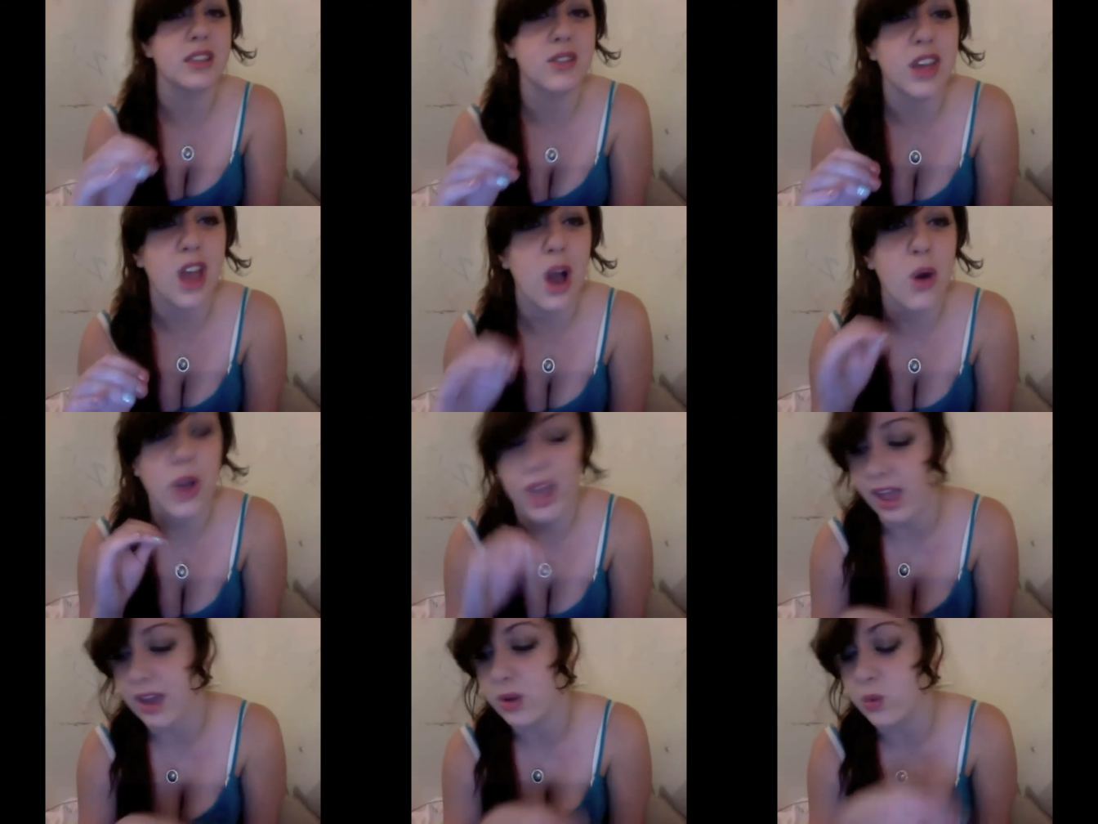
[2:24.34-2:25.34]
video
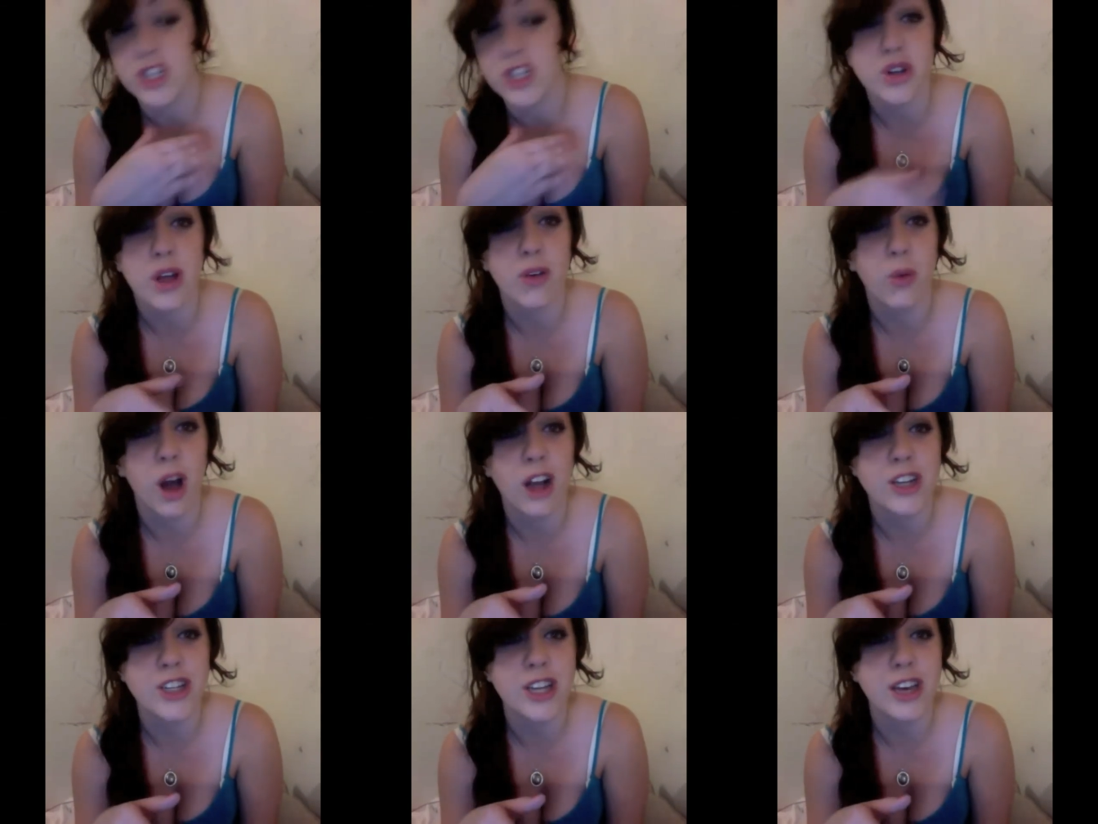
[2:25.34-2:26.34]
and wish you never
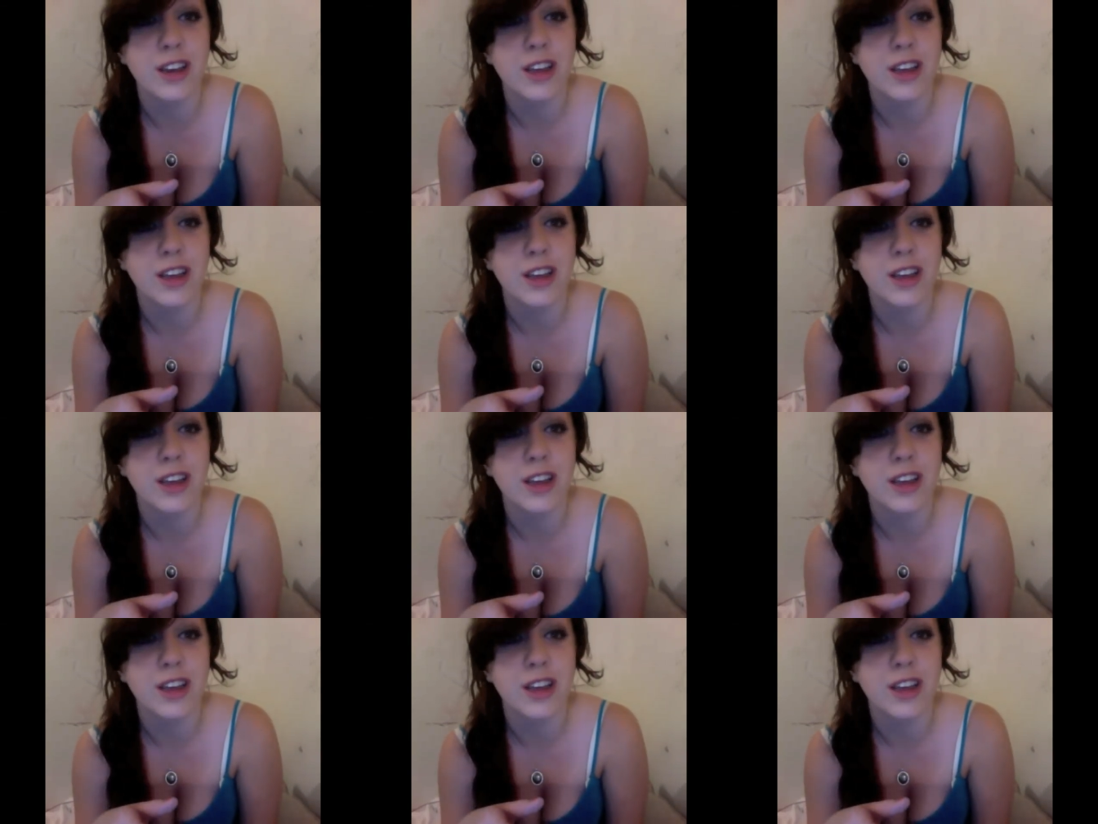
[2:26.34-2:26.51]
watched it,